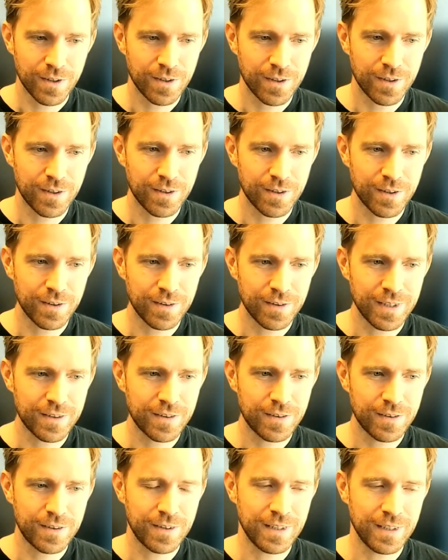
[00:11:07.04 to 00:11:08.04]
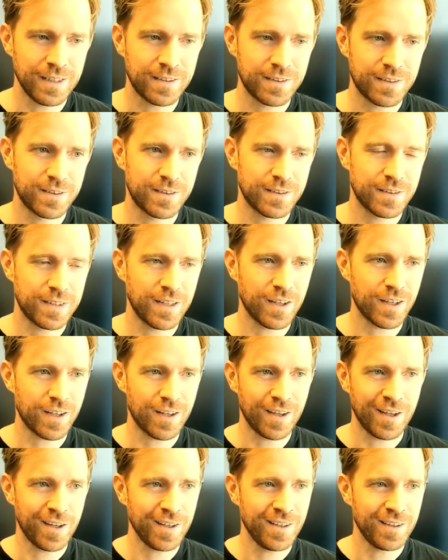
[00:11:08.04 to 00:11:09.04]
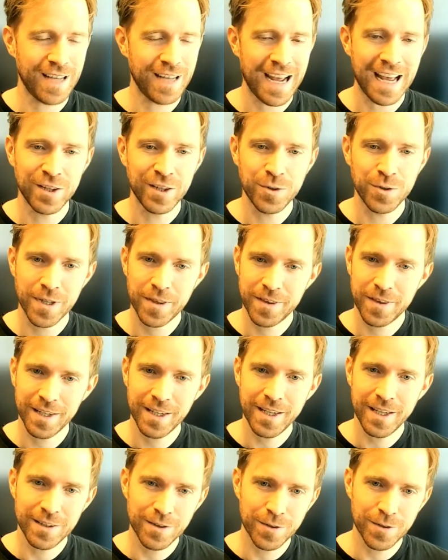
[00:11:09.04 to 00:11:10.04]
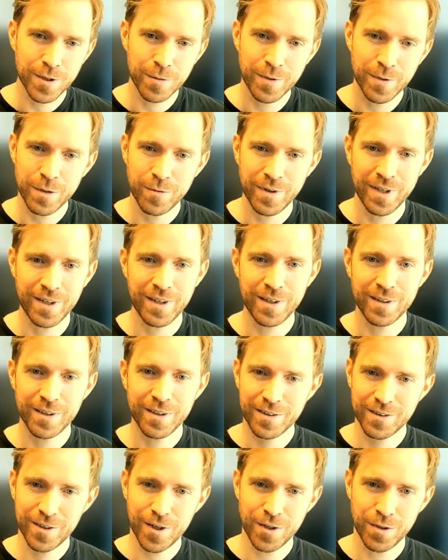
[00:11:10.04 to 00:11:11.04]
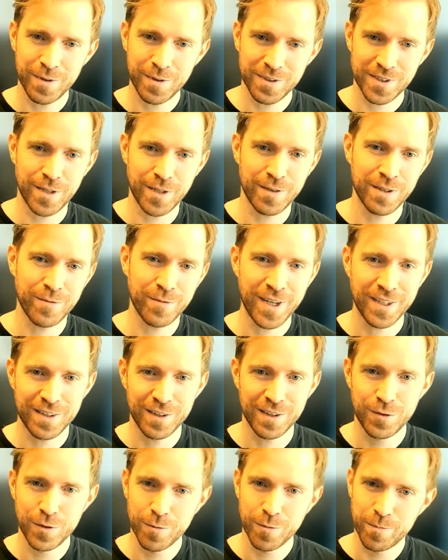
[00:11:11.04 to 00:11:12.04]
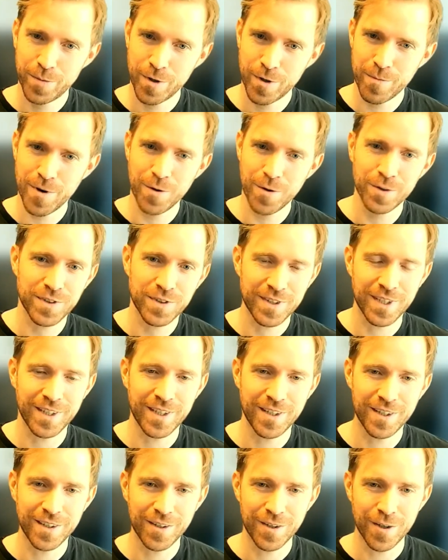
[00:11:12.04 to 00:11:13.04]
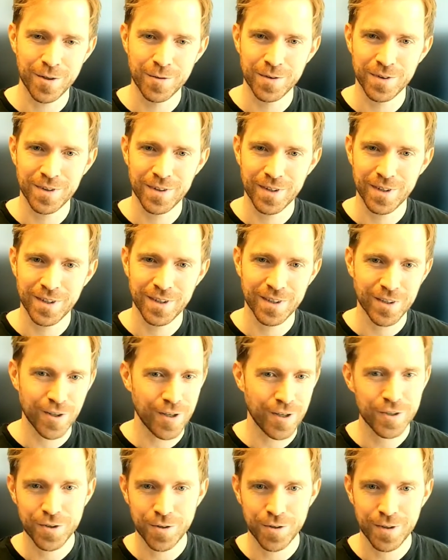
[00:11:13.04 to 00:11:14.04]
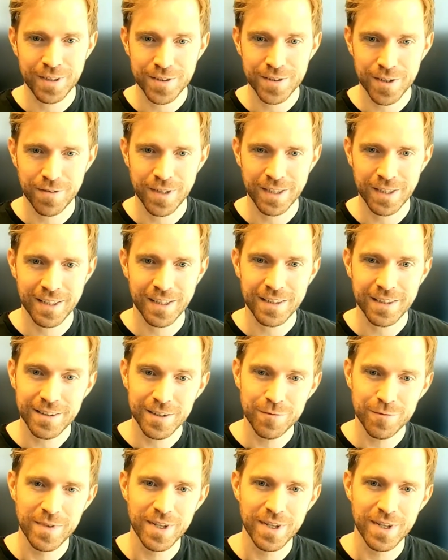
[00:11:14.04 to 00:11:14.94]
that is like an annual thing in Norway, where countries are invited to promote their own culture and stuff like that.